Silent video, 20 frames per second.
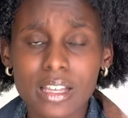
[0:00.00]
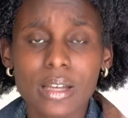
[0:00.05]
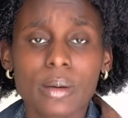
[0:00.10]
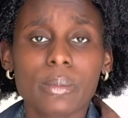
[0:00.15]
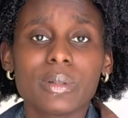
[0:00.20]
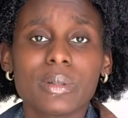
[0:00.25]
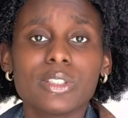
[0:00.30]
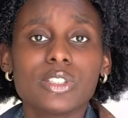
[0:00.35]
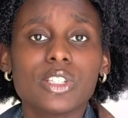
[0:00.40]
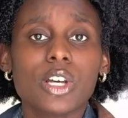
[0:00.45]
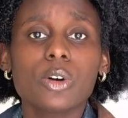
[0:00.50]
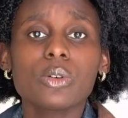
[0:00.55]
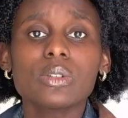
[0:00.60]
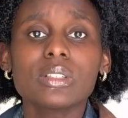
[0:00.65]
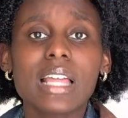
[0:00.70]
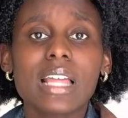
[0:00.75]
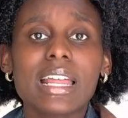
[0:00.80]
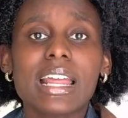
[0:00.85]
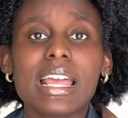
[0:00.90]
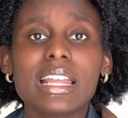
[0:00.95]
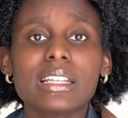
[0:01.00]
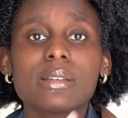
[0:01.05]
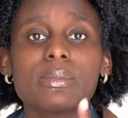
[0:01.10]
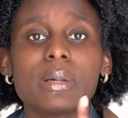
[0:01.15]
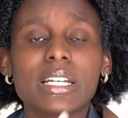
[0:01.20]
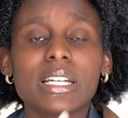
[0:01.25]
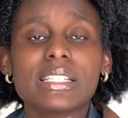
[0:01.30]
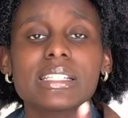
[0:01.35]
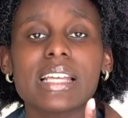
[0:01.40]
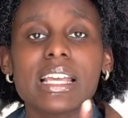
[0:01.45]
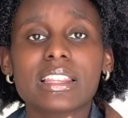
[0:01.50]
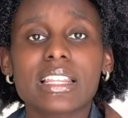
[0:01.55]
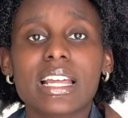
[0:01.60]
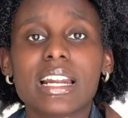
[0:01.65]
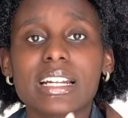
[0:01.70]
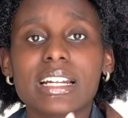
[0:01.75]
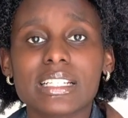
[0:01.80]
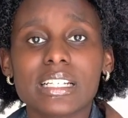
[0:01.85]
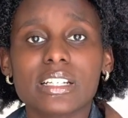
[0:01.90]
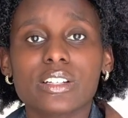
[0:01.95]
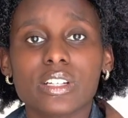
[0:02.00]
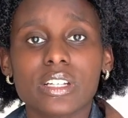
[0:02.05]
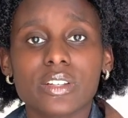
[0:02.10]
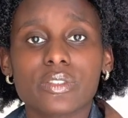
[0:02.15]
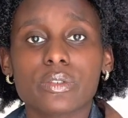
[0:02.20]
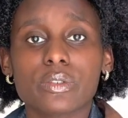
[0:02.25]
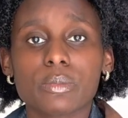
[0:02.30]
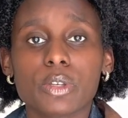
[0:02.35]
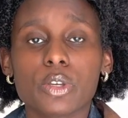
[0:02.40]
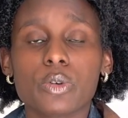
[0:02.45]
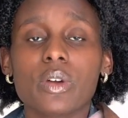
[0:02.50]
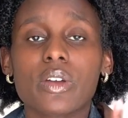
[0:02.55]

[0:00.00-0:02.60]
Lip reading: but don't let anybody take that identity from you.